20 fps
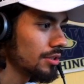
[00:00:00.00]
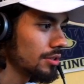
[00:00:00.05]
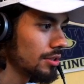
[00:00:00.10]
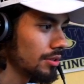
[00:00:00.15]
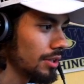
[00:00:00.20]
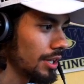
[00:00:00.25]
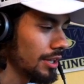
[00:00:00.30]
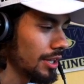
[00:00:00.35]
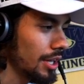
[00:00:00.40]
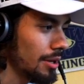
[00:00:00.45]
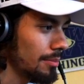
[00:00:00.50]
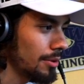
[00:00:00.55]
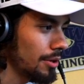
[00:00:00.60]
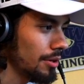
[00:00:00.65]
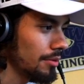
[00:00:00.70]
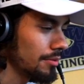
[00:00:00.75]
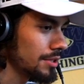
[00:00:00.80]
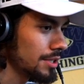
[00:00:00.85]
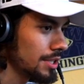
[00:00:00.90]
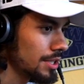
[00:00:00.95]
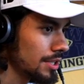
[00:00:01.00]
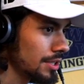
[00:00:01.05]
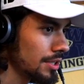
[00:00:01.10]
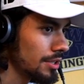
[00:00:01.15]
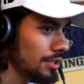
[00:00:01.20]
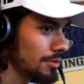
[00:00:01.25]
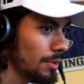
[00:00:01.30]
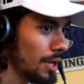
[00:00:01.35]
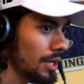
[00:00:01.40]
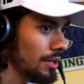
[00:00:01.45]
So like that part was easy
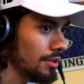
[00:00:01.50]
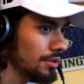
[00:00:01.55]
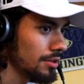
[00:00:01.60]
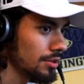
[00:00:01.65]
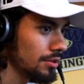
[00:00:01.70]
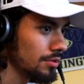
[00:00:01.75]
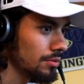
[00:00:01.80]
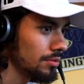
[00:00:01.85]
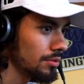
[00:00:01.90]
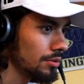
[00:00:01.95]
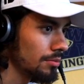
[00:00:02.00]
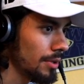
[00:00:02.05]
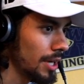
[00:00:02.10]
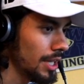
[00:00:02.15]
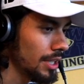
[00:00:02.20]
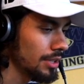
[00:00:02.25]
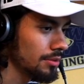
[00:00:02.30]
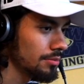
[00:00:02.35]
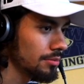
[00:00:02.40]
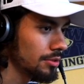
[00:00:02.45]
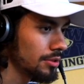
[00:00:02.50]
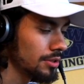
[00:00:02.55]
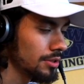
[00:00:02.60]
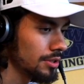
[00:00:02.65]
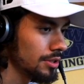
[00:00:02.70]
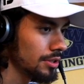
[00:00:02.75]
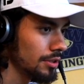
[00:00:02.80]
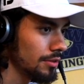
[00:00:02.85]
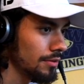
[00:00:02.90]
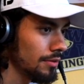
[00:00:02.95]
to balance school and basketball and
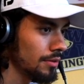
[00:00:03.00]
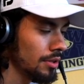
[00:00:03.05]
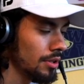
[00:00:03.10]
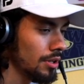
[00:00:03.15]
stuff.